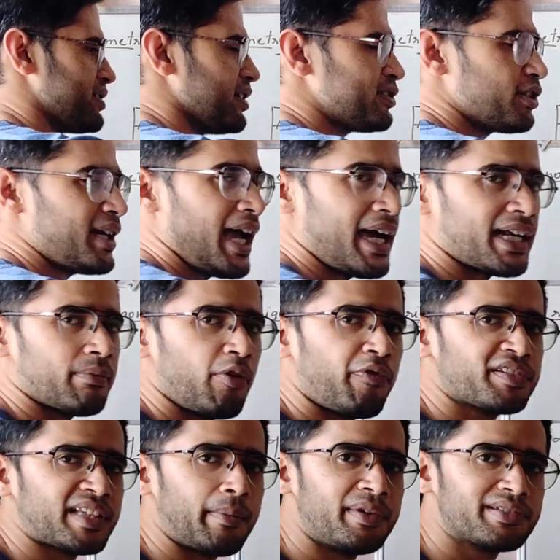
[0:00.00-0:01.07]
is. This is a diagram of
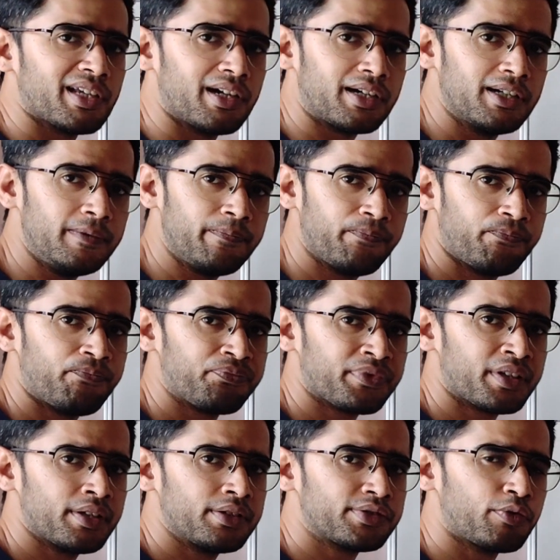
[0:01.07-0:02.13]
a semicircle.
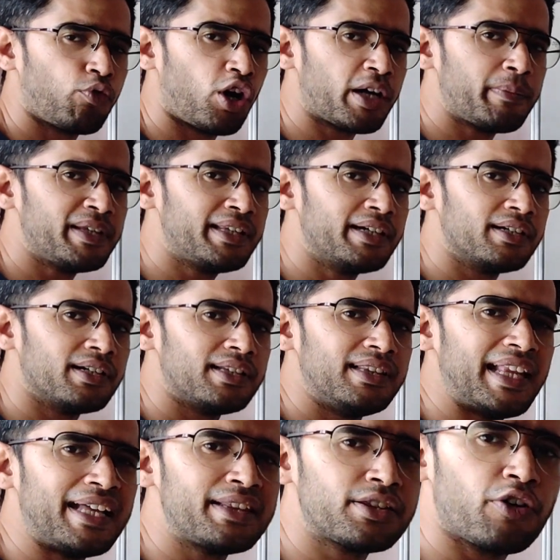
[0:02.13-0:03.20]
So what will be the
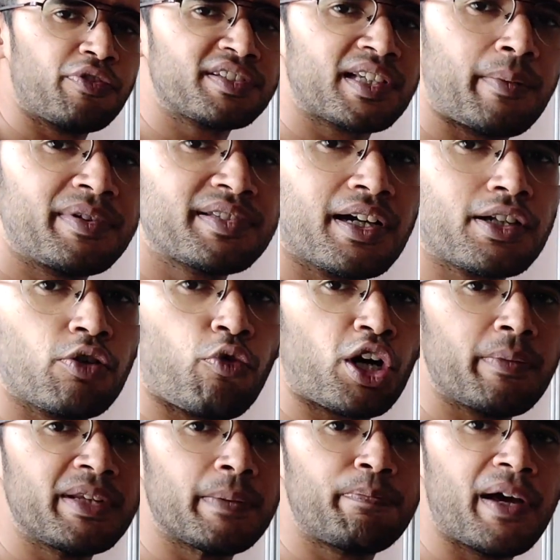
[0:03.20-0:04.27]
length of a semicircle?
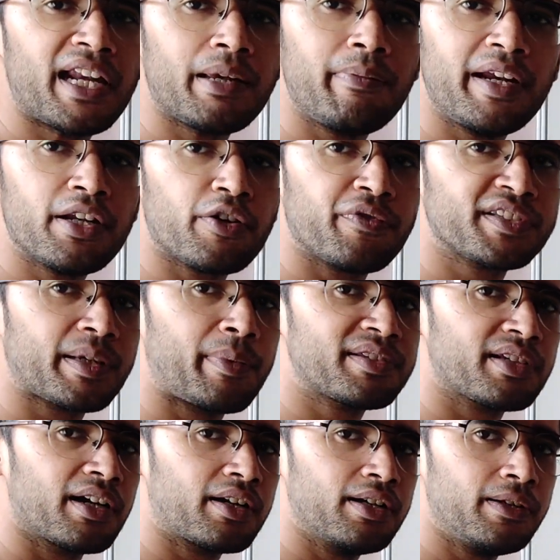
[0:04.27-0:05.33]
What will be the perimeter of a
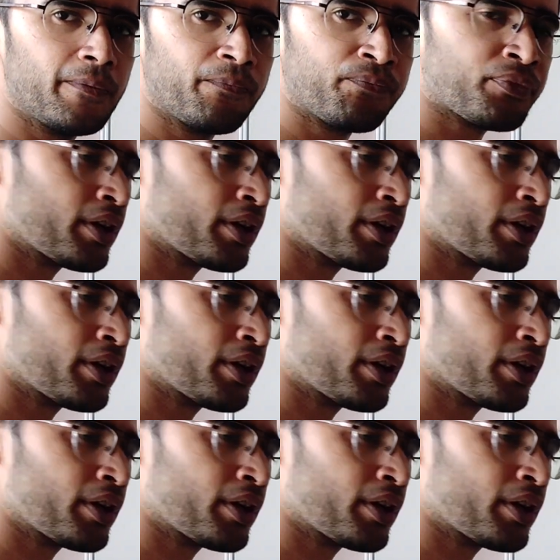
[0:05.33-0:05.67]
semicircle?